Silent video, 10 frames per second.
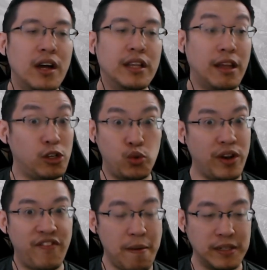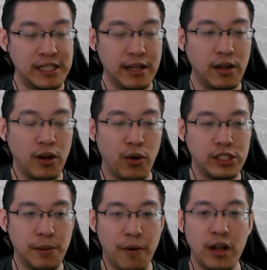Now it's 25% across
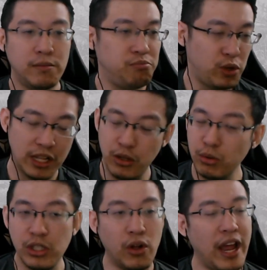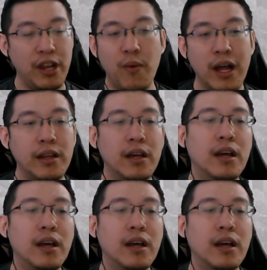the board. You can use it on anyone.